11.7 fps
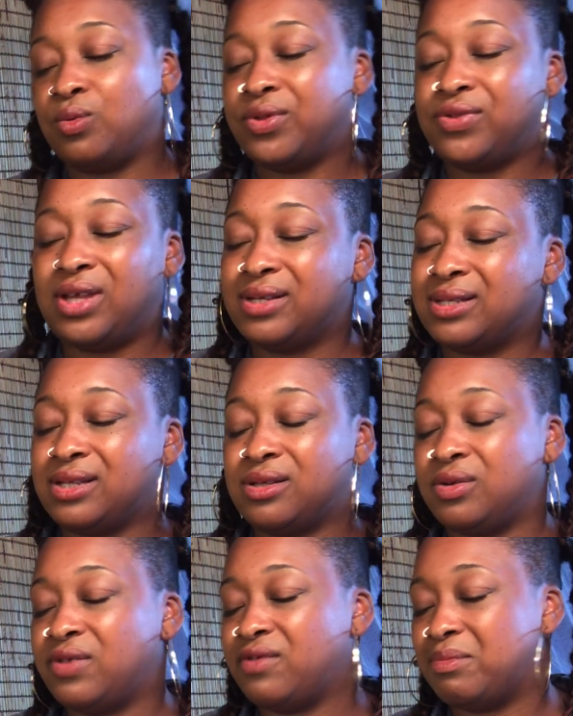with things that
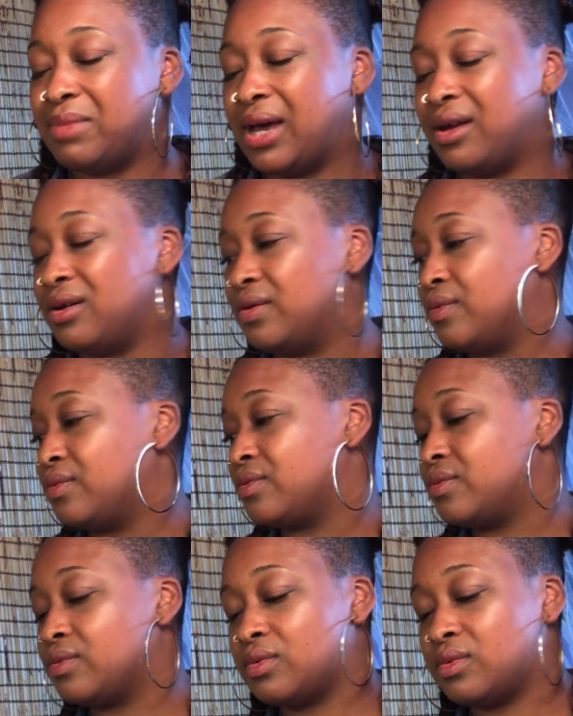don't even matter.
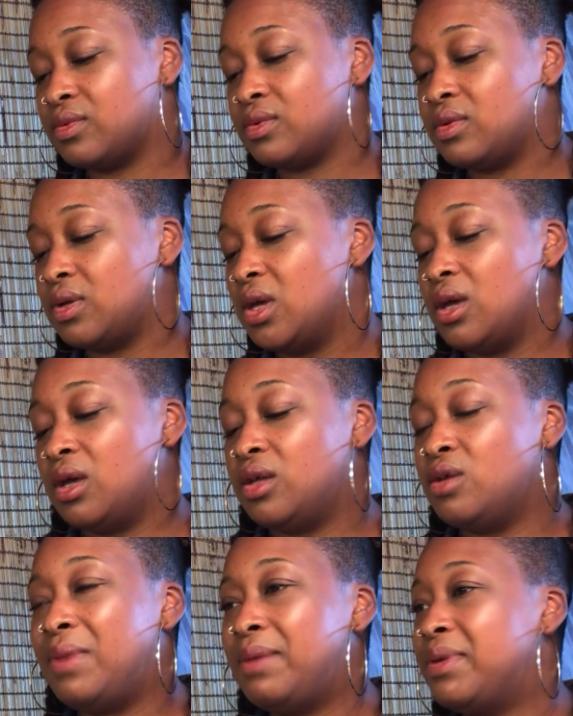
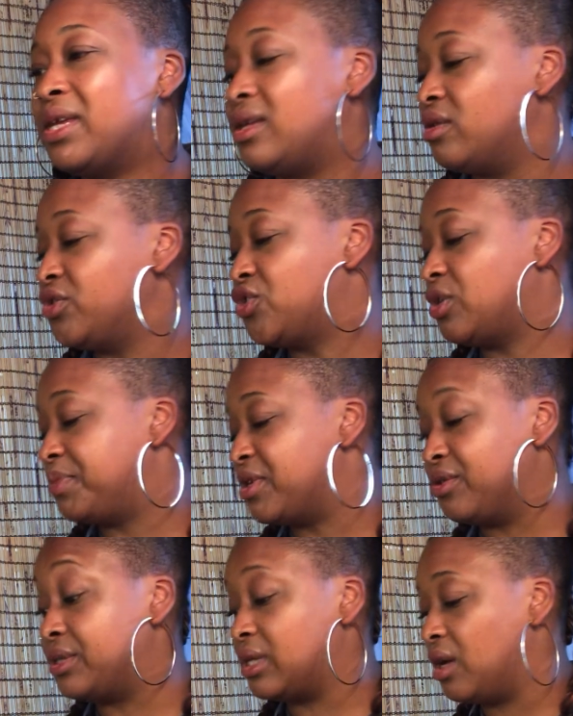You might be guilt tripping
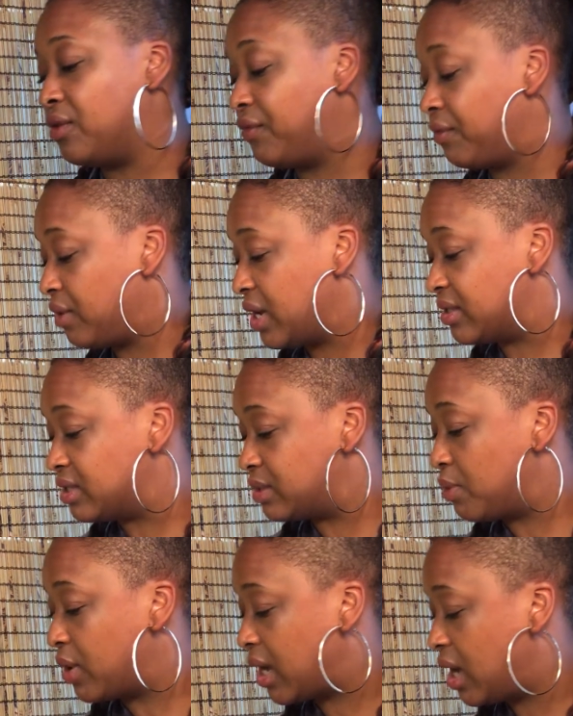yourself at this
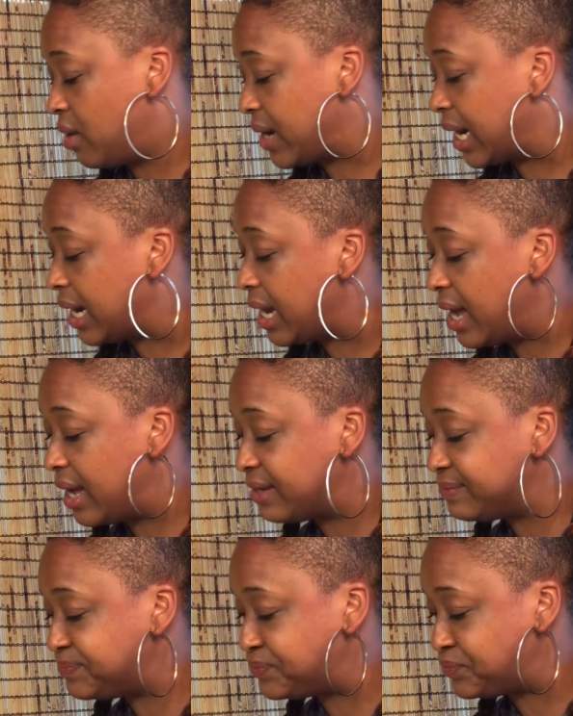point. Okay,
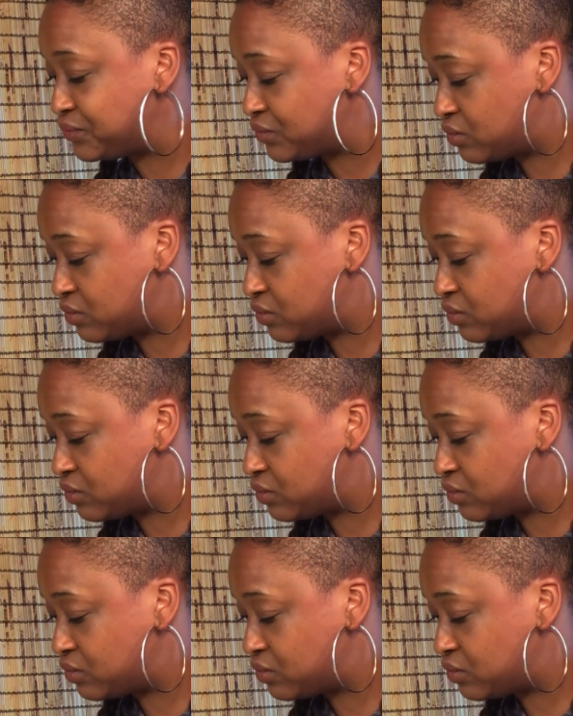um...